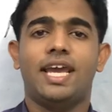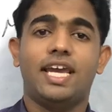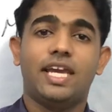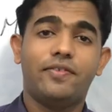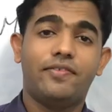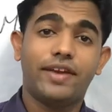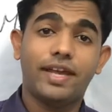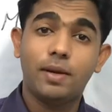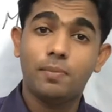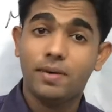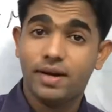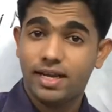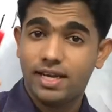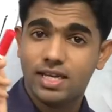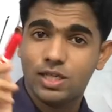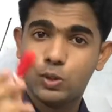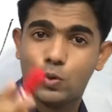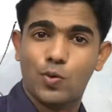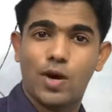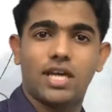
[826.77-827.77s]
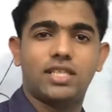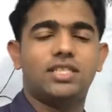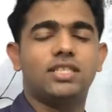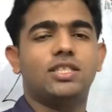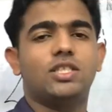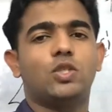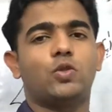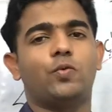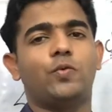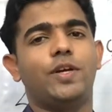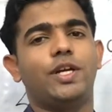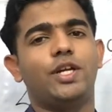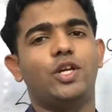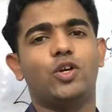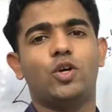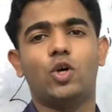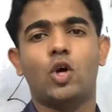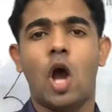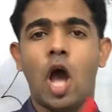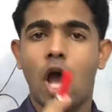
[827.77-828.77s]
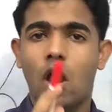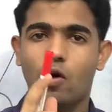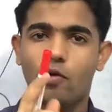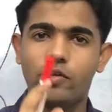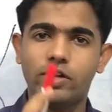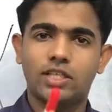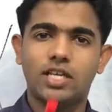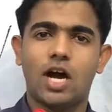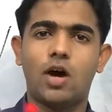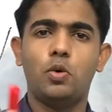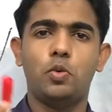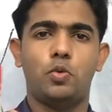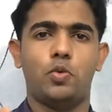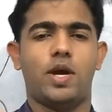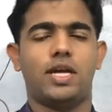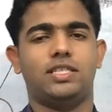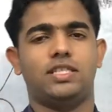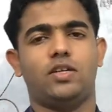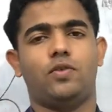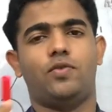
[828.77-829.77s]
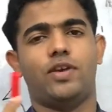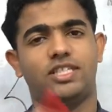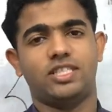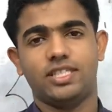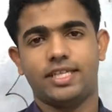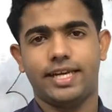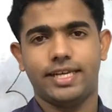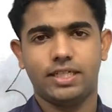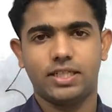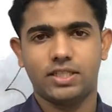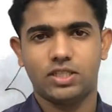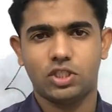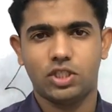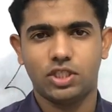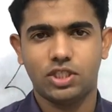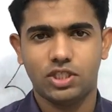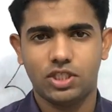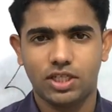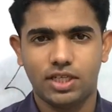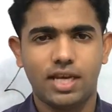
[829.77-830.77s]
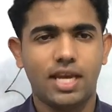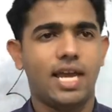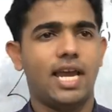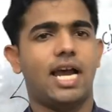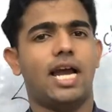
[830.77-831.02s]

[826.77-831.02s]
If anybody is watching this video without watching flexion and extension,